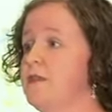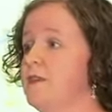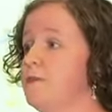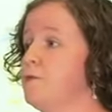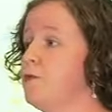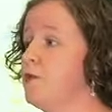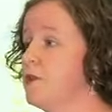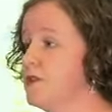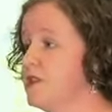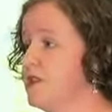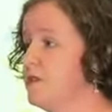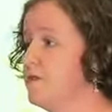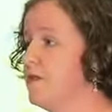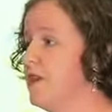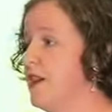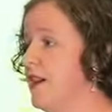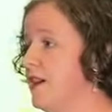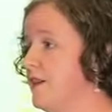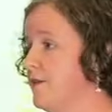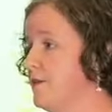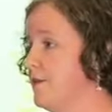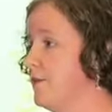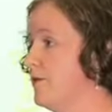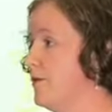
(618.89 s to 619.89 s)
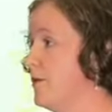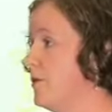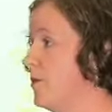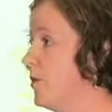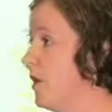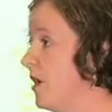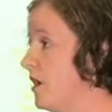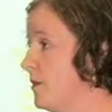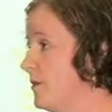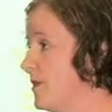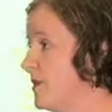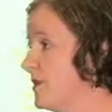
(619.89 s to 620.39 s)
It wasn't part of the
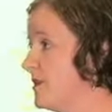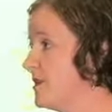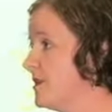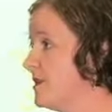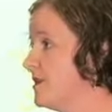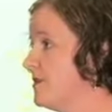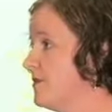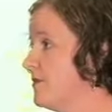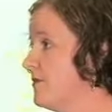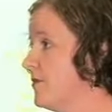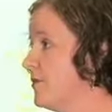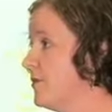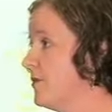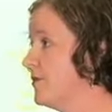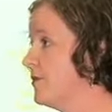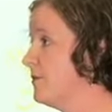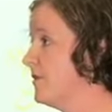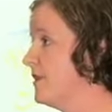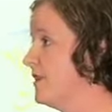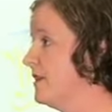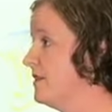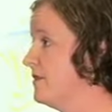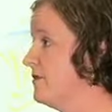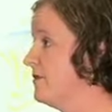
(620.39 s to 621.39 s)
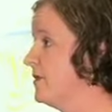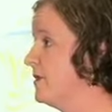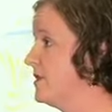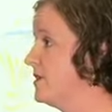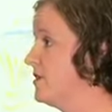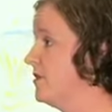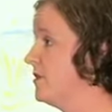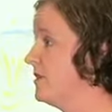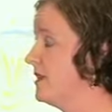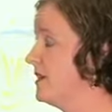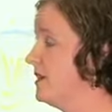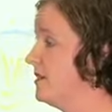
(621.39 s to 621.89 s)
requirements for them when they
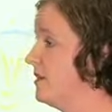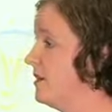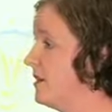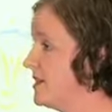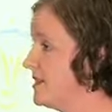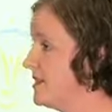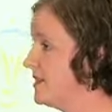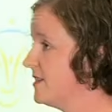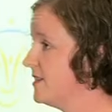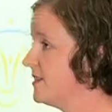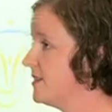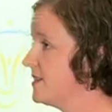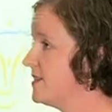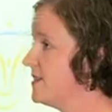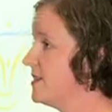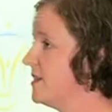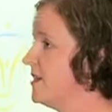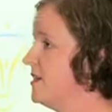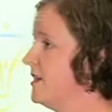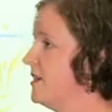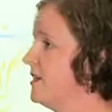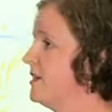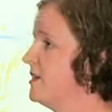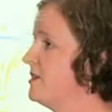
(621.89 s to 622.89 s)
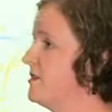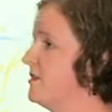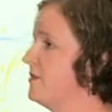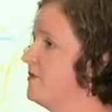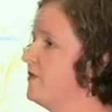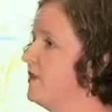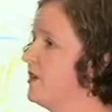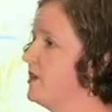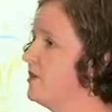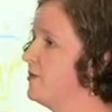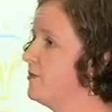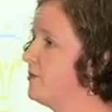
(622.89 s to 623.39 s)
first got their licence, so they
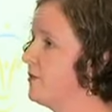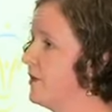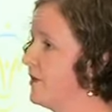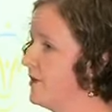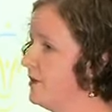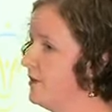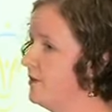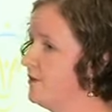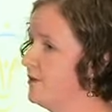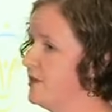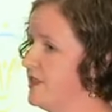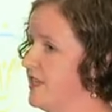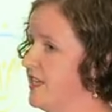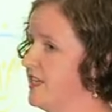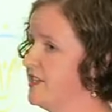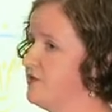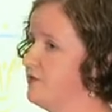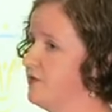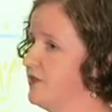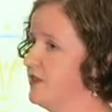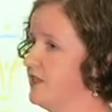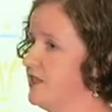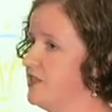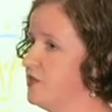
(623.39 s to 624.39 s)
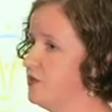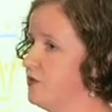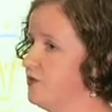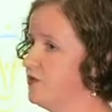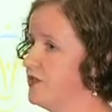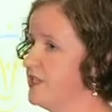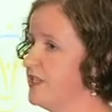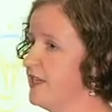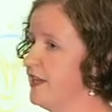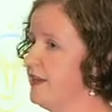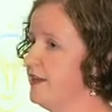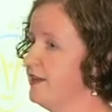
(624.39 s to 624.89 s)
find the road law test really
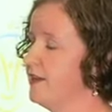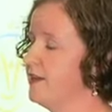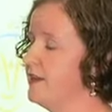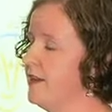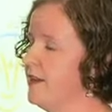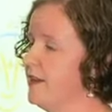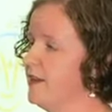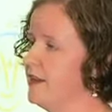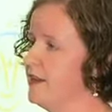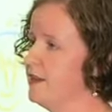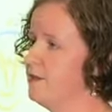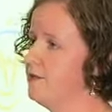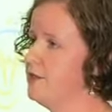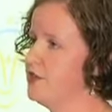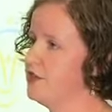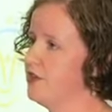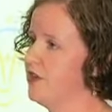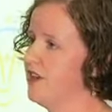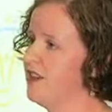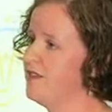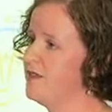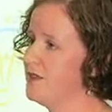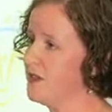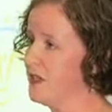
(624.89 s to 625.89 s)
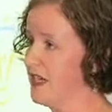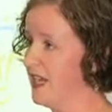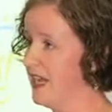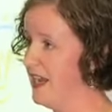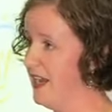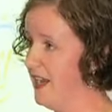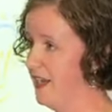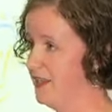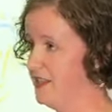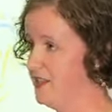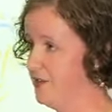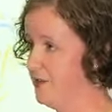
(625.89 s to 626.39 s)
daunting. We try very
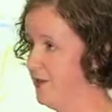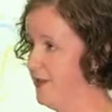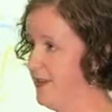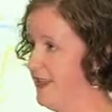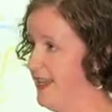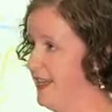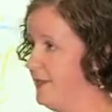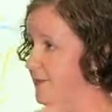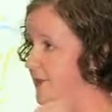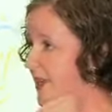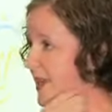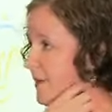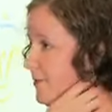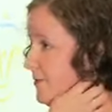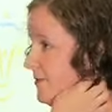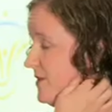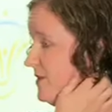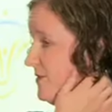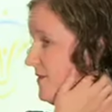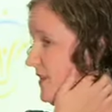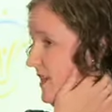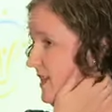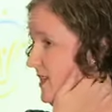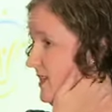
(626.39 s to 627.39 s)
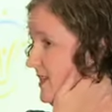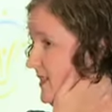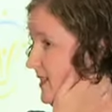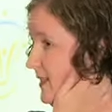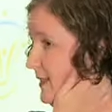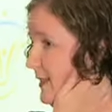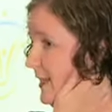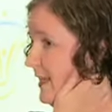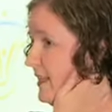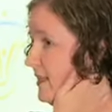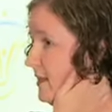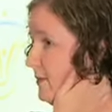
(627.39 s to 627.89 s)
hard to allay people's fears
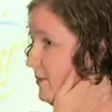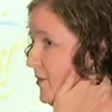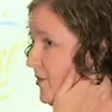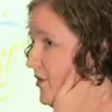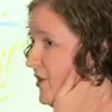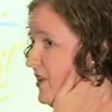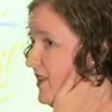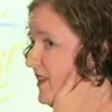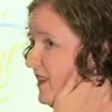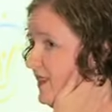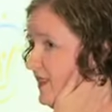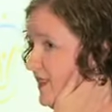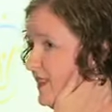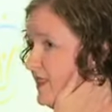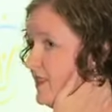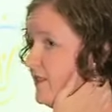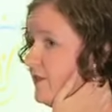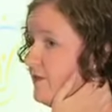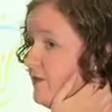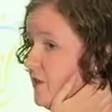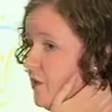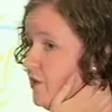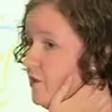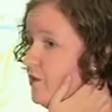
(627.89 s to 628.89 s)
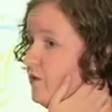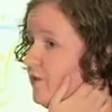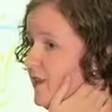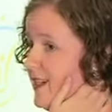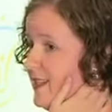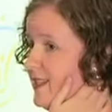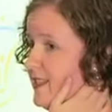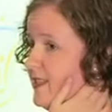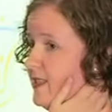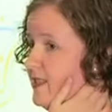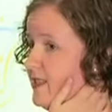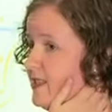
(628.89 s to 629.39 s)
and let them know that there's a few
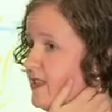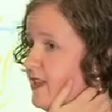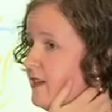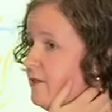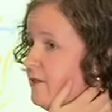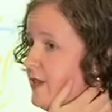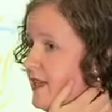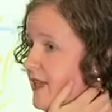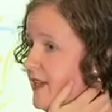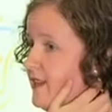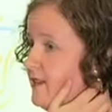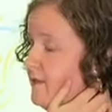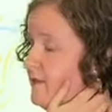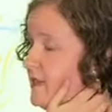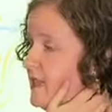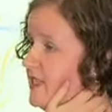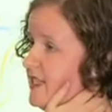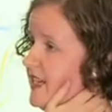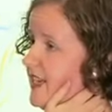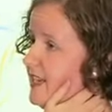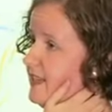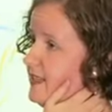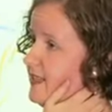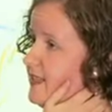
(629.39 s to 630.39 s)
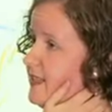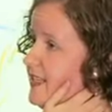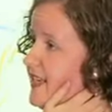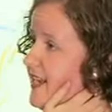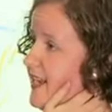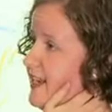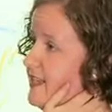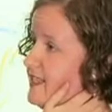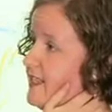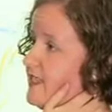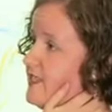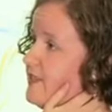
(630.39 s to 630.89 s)
reasons that we get them to take the
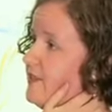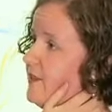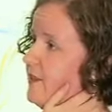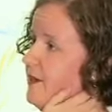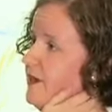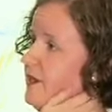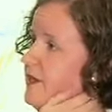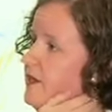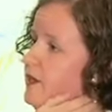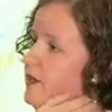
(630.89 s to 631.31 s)
test.